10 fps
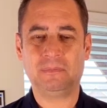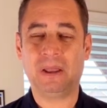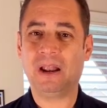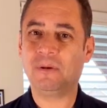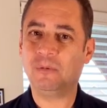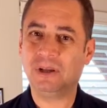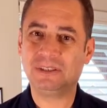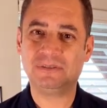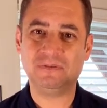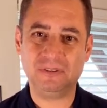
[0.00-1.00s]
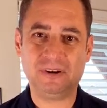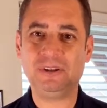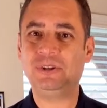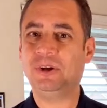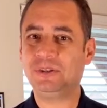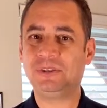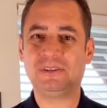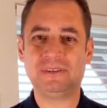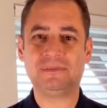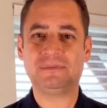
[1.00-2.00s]
But I was very touched
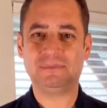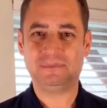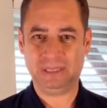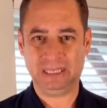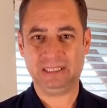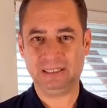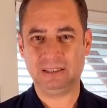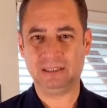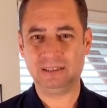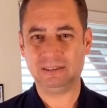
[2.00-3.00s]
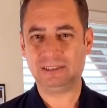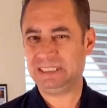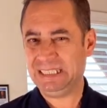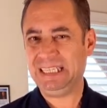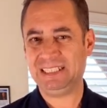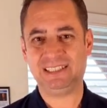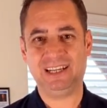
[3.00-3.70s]
by seeing